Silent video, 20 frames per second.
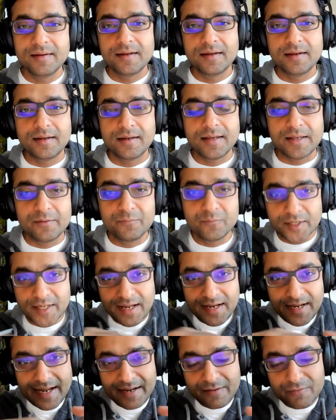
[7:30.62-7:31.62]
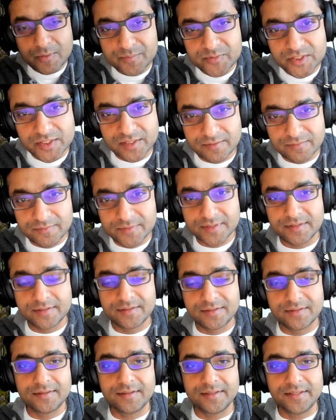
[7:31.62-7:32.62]
Uh, and what I have observed,
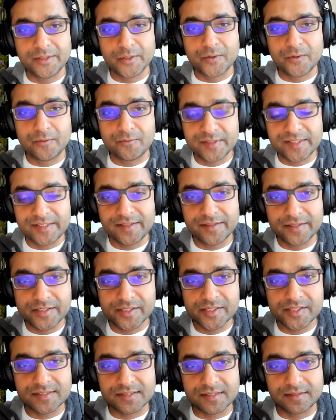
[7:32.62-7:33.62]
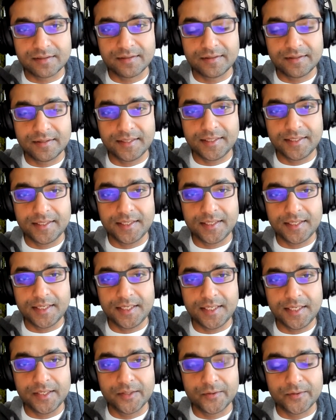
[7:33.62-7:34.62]
uh, you know, over the years, uh,
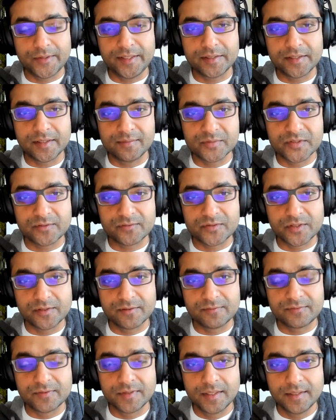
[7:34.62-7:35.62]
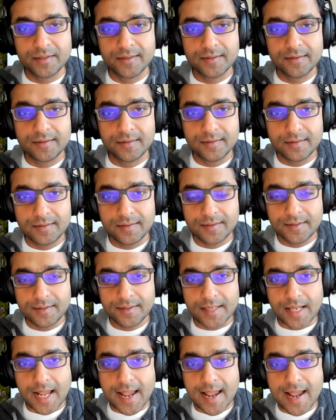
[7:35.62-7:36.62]
you know, in terms of sort of
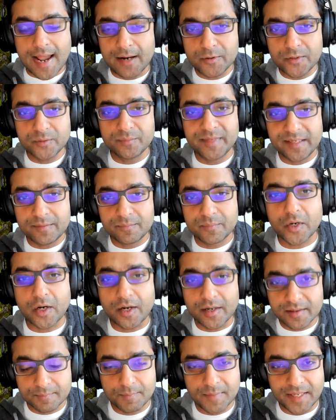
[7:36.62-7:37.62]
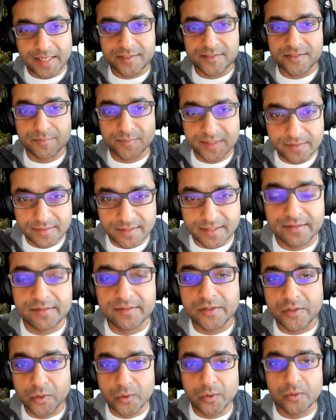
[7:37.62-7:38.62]
how to make product management and
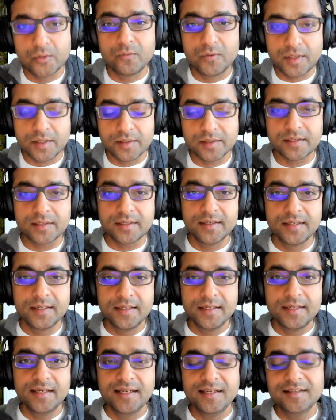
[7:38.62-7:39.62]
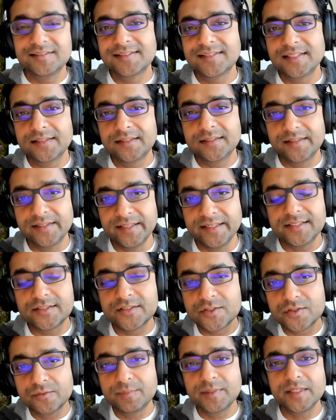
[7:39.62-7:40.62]
the role work is that it
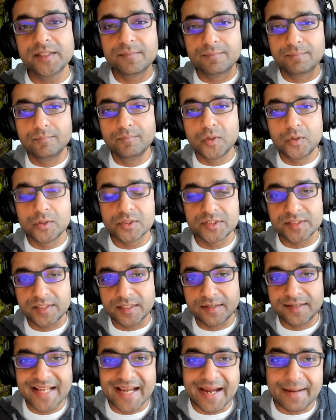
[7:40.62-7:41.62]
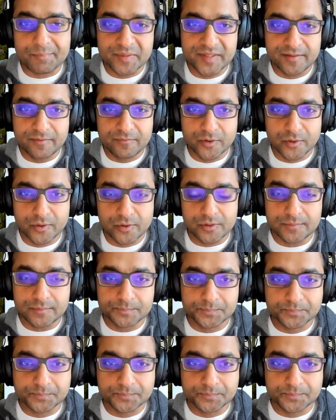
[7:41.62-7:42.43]
needs to be the most adaptive role